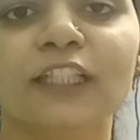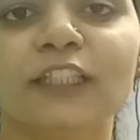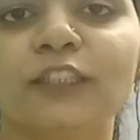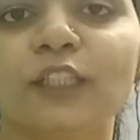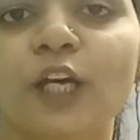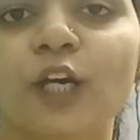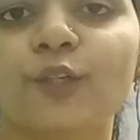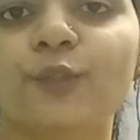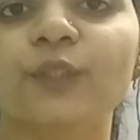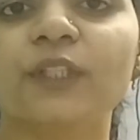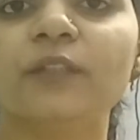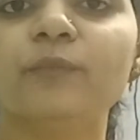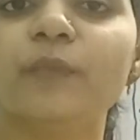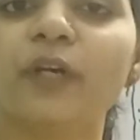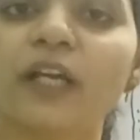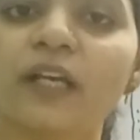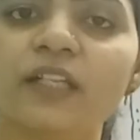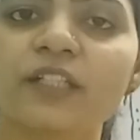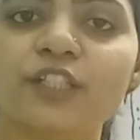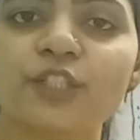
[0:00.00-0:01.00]
Latha Akula
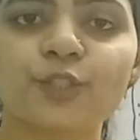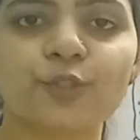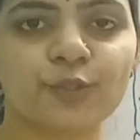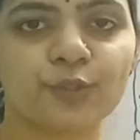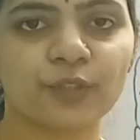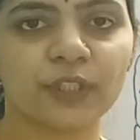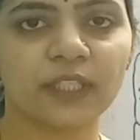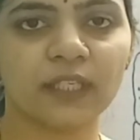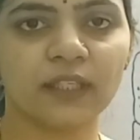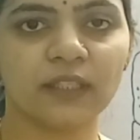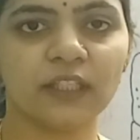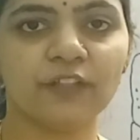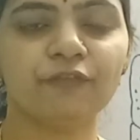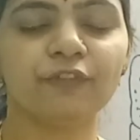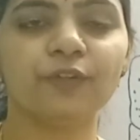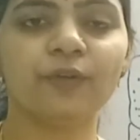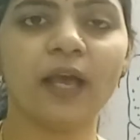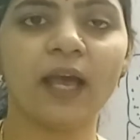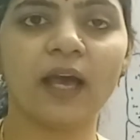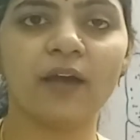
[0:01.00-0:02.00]
Biology Tutorial.
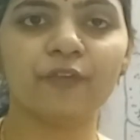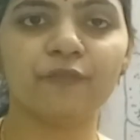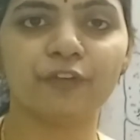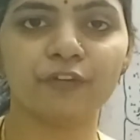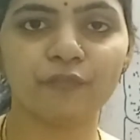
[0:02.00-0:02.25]
If